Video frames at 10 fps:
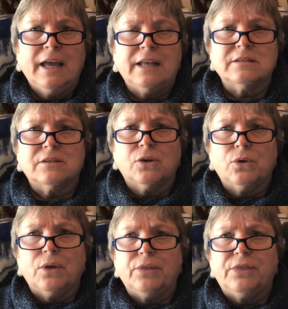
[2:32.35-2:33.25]
And
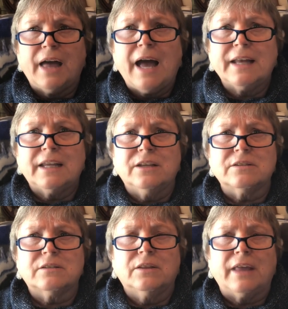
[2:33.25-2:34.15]
so
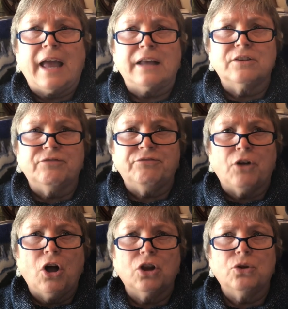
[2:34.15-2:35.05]
they had to
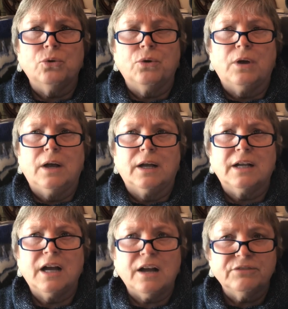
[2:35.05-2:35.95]
follow
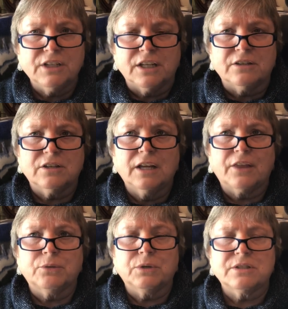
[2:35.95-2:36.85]
covenant. In
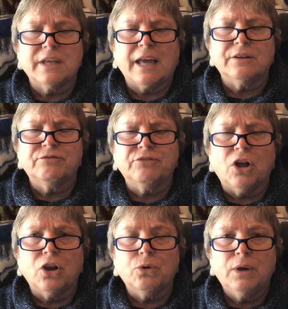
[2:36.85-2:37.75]
other words, they had to
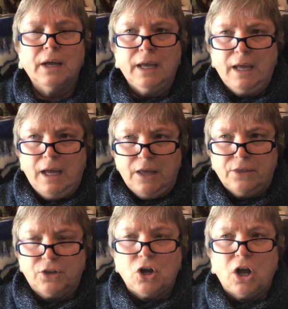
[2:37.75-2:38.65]
follow
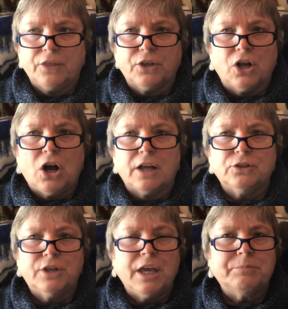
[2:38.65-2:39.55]
God, the God
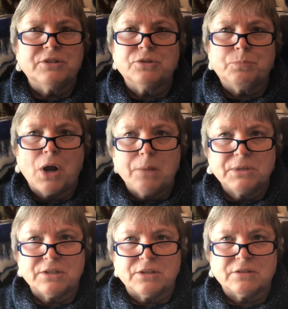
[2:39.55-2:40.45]
who keeps his
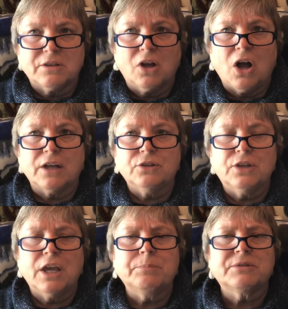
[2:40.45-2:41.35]
promises, the God who
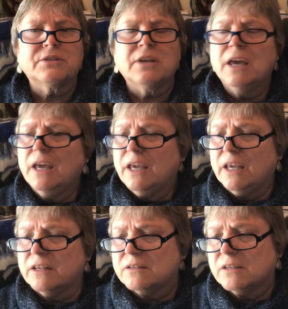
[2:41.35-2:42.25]
keeps
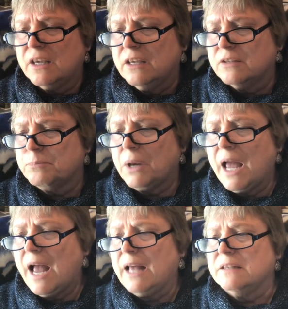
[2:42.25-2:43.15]
his
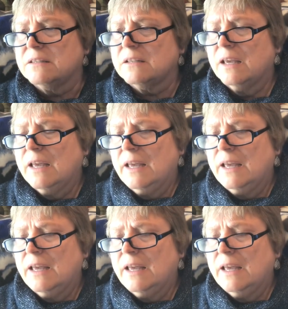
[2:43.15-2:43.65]
plans.